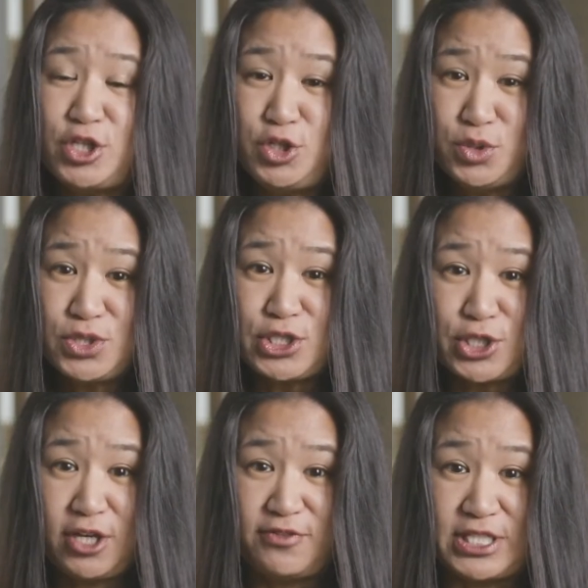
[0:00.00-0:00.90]
a new
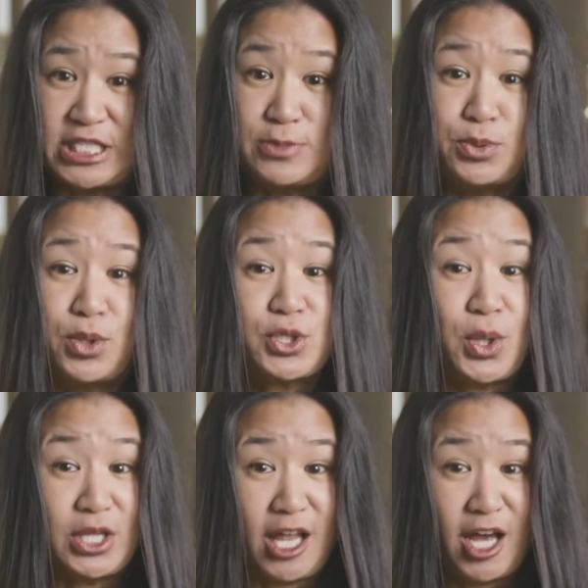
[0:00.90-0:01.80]
service is brought
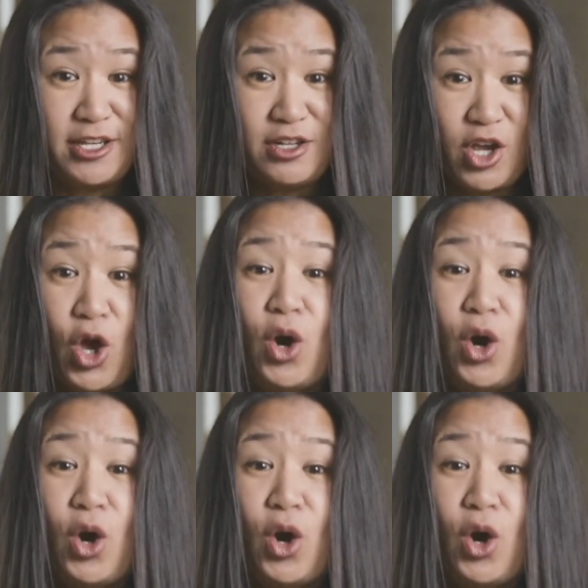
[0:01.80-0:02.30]
online